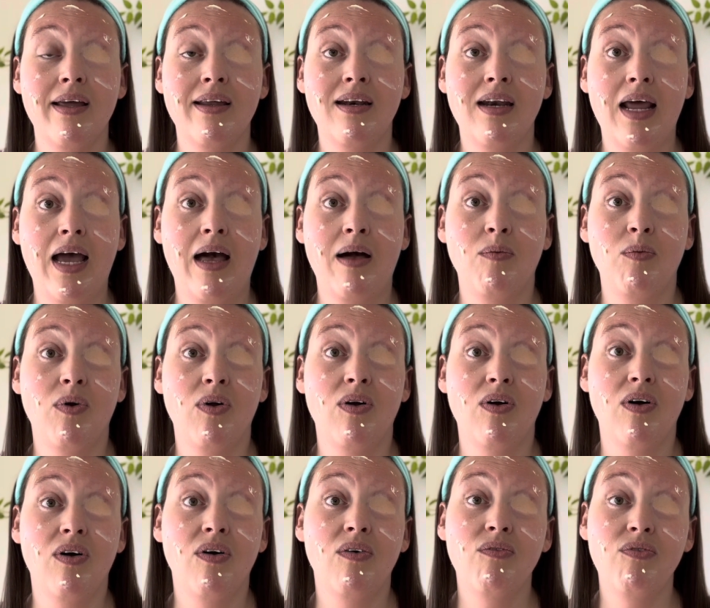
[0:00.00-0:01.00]
Now,
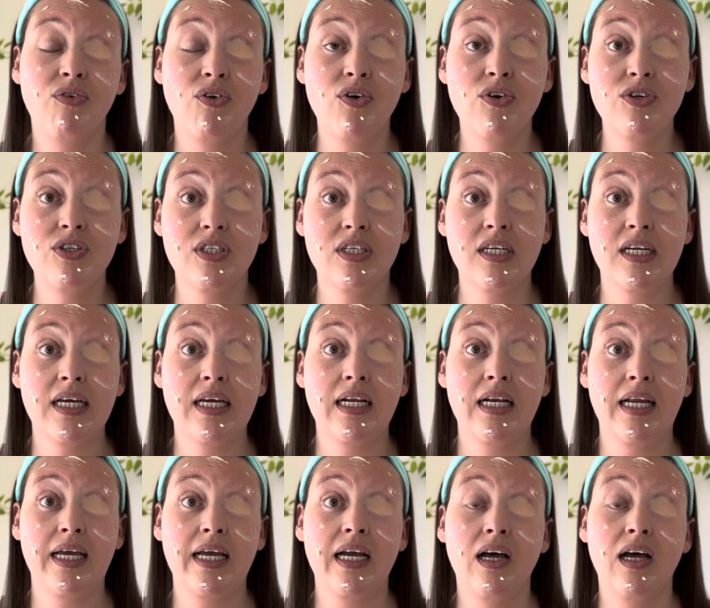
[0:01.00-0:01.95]
unfortunately,